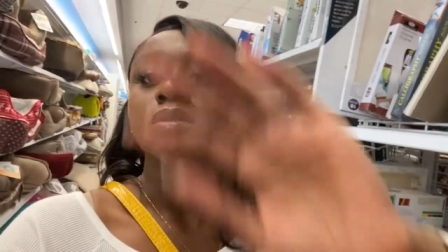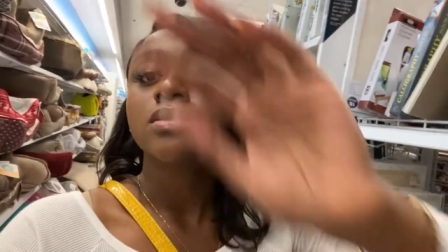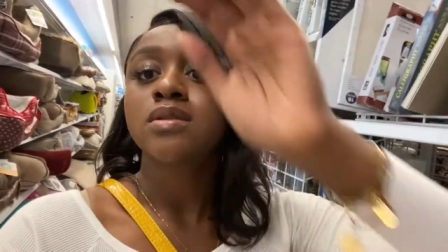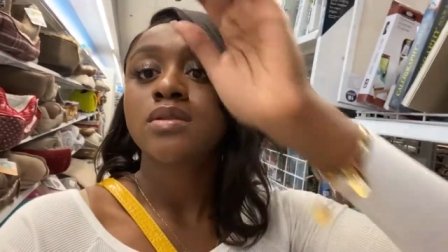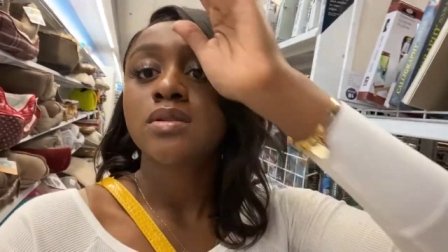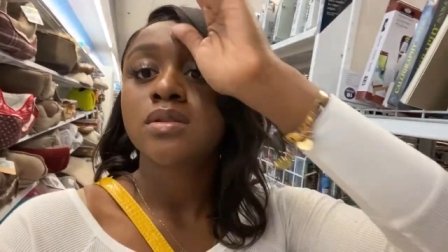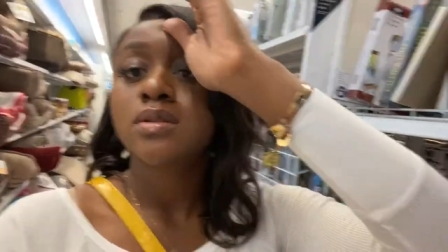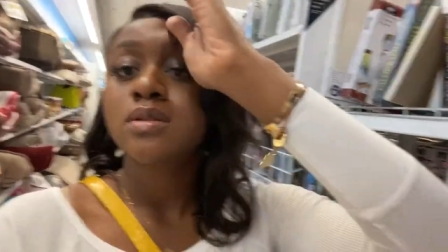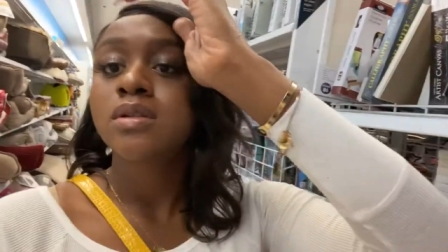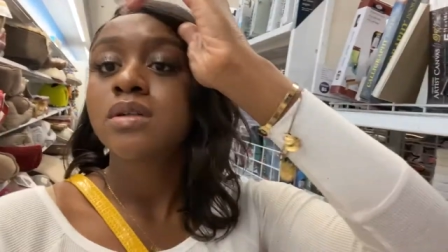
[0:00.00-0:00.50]

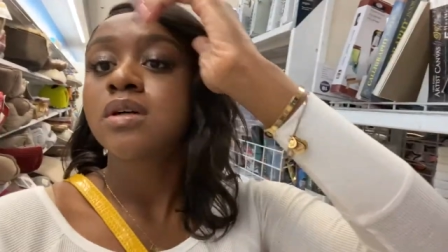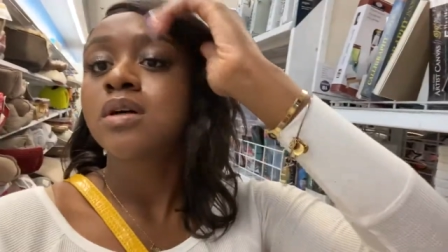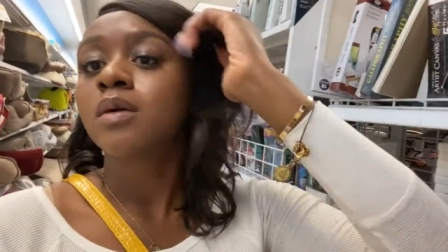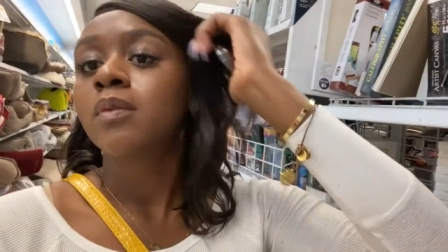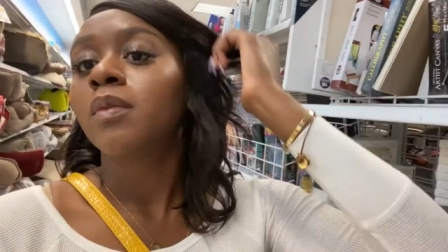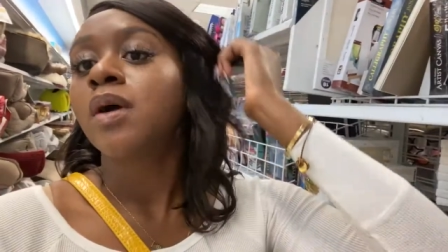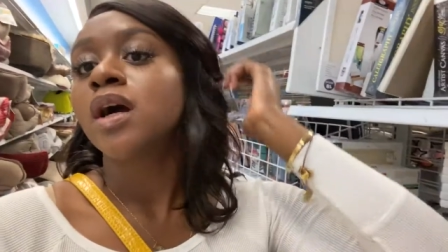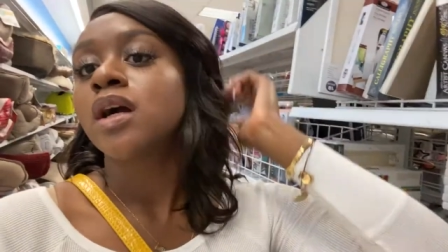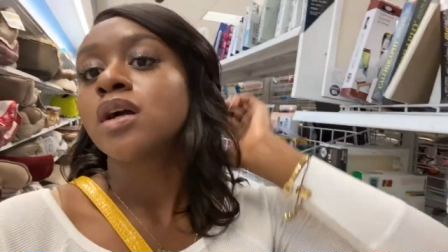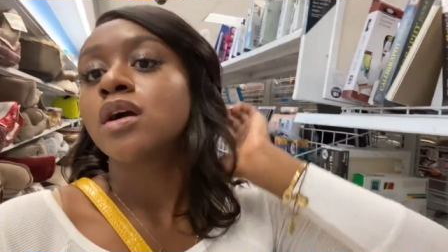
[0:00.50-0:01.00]
Oh,
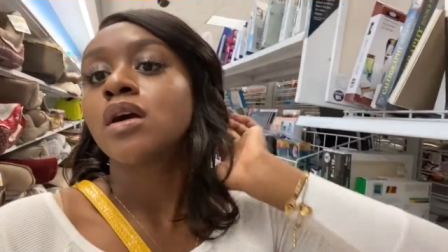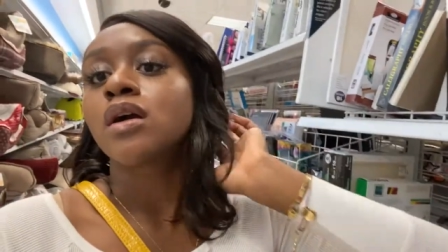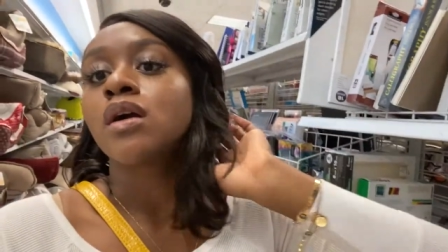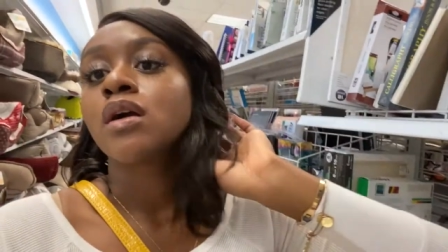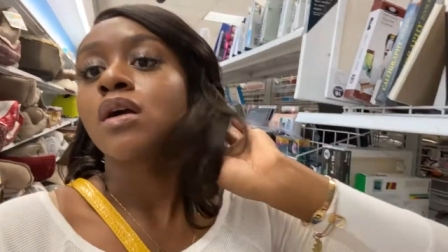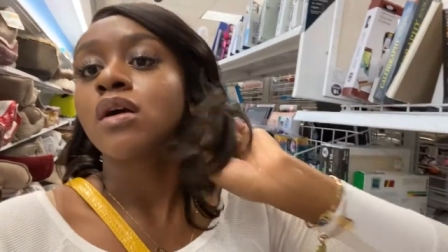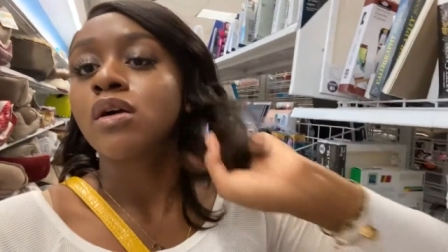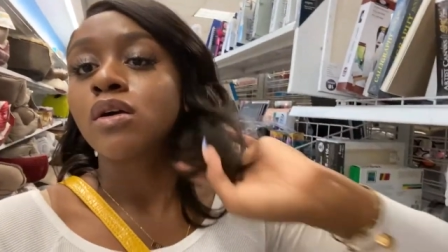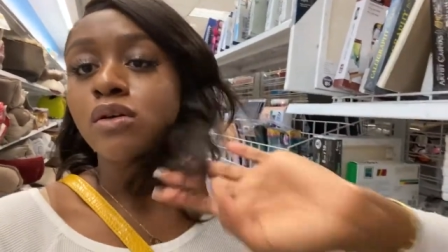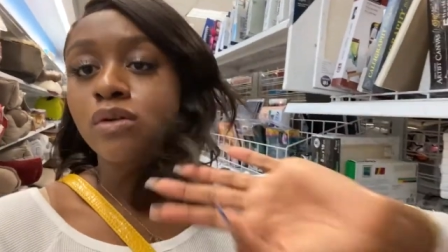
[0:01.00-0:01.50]
my
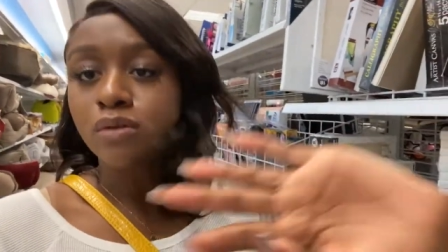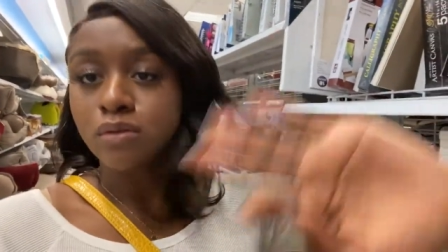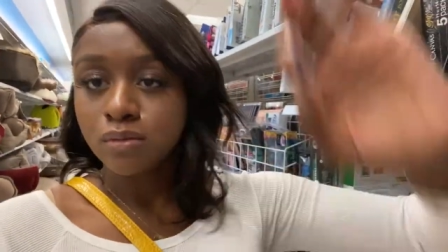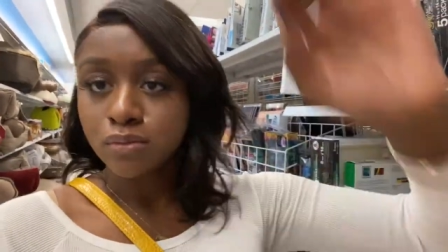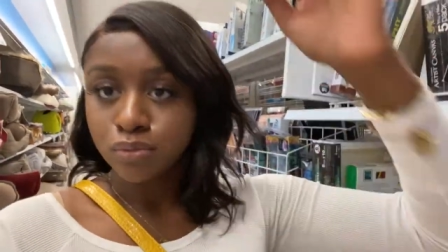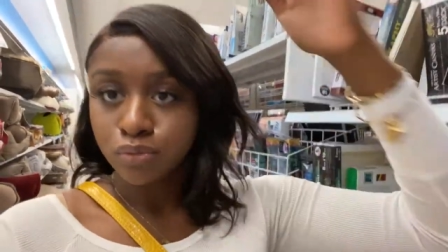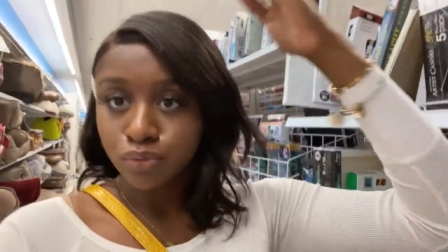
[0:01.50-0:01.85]
girl.